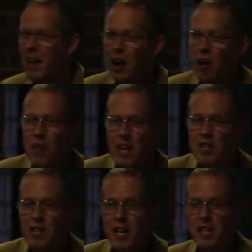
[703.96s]
And on the
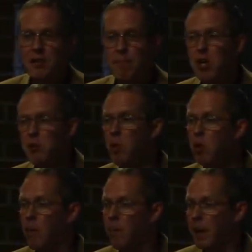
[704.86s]
internet, it's much
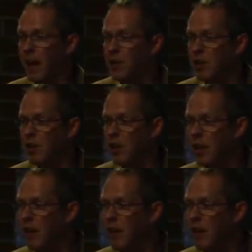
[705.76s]
more complicated.